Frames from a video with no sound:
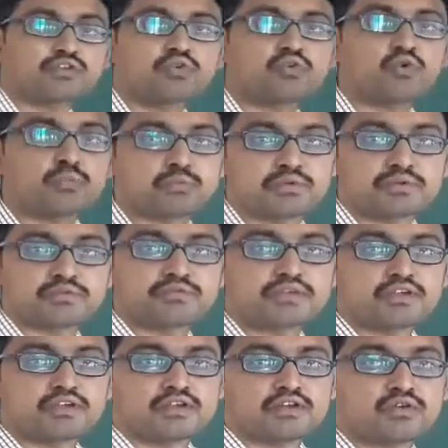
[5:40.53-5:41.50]
OOP.
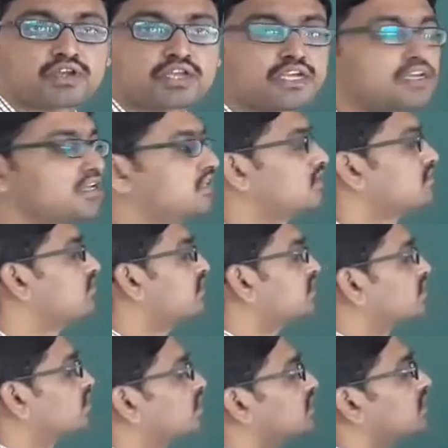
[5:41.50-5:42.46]
Okay,
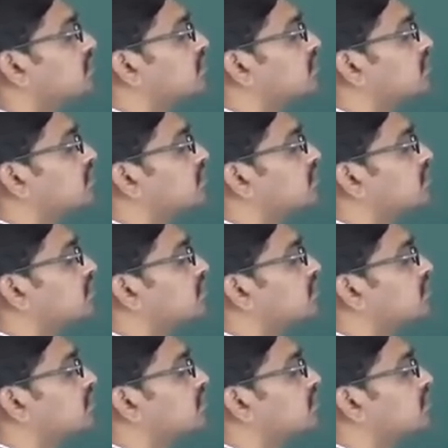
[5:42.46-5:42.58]
first one is